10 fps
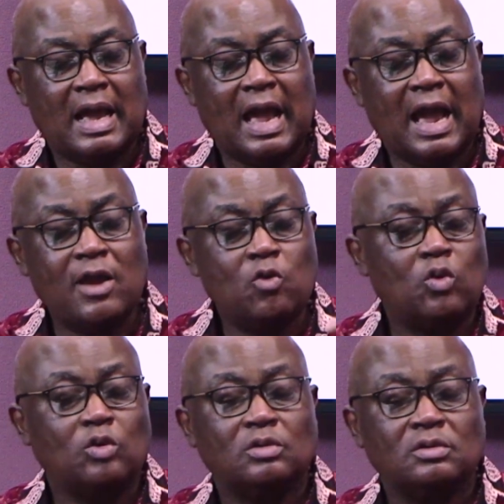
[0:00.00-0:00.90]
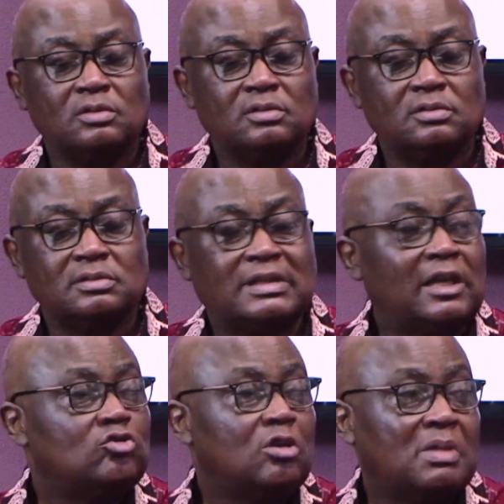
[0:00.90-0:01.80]
I will tell
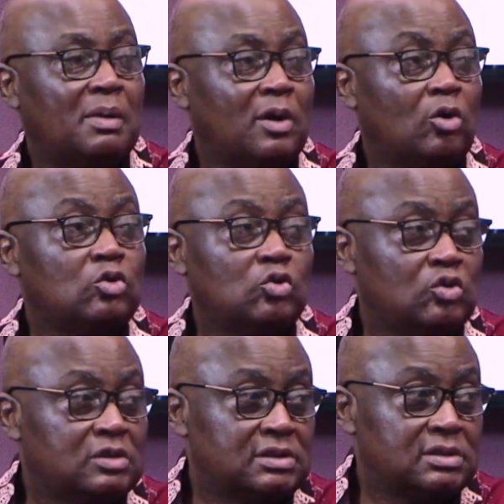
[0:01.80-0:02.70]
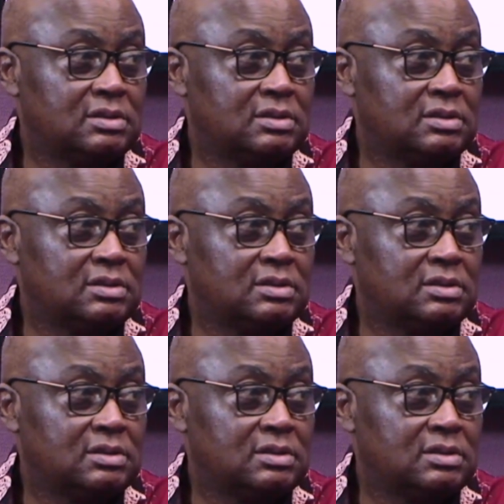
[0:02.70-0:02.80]
John Mahama not to concede.